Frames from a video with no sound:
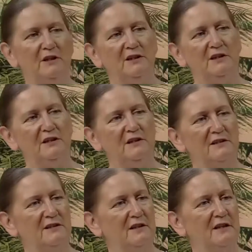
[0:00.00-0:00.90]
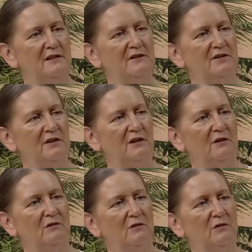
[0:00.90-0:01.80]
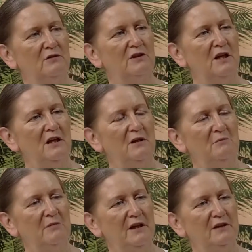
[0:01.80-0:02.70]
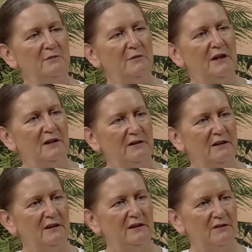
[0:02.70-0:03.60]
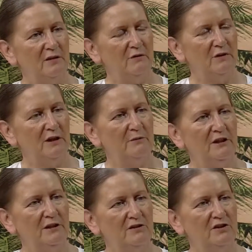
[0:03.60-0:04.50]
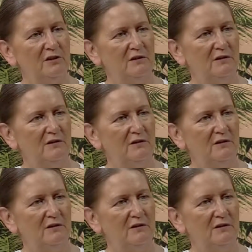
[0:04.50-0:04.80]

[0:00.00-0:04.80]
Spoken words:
where it says, God makes man in his own image,